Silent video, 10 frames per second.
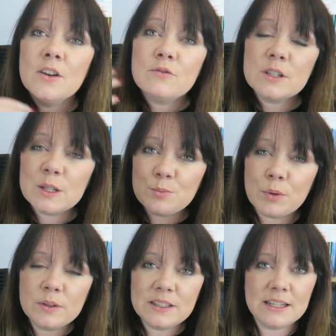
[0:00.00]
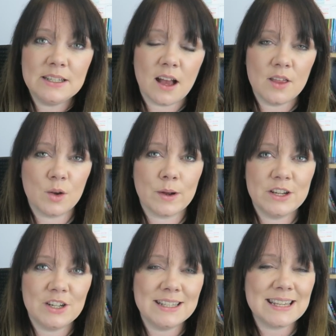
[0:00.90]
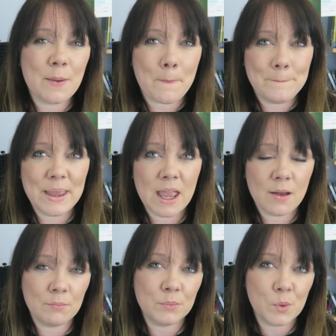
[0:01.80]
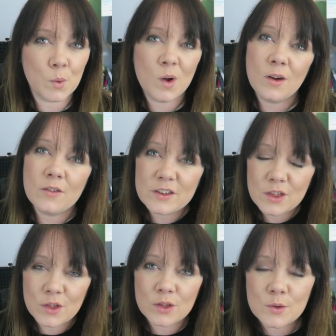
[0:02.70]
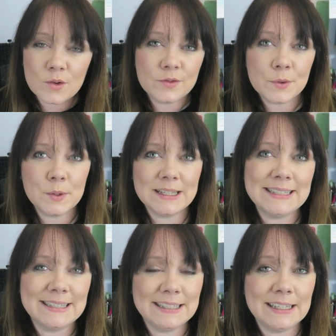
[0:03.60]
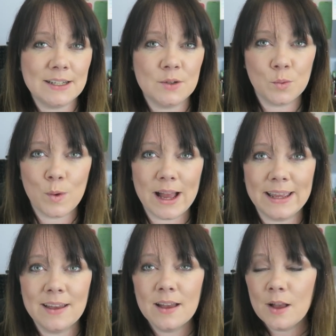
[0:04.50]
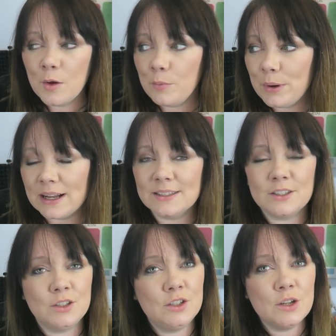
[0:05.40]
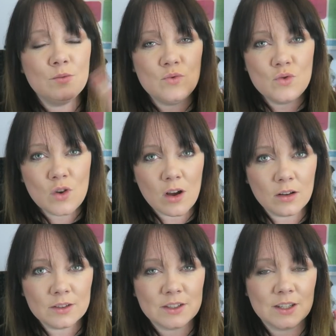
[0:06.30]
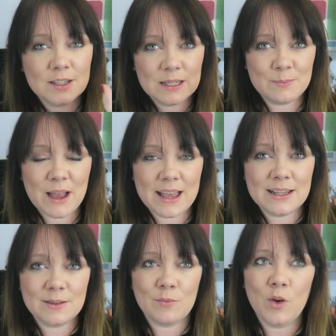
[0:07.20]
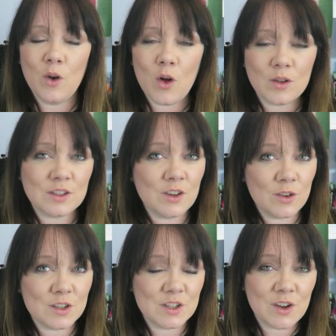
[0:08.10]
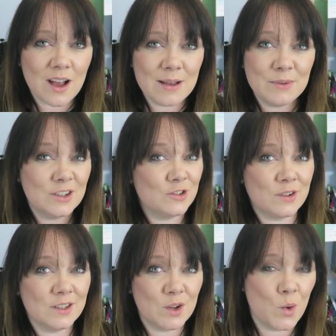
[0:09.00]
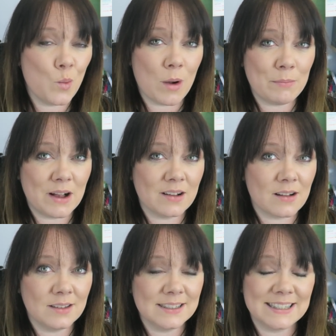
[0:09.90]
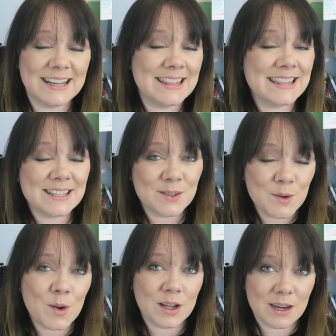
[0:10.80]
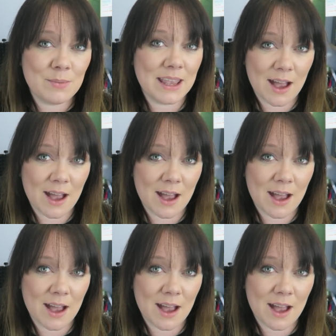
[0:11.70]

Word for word: responding to other questions in a bit more of a thoughtful, considered way. But do not spend lots and lots of time trying to do a 1-mark answer. That's not going to be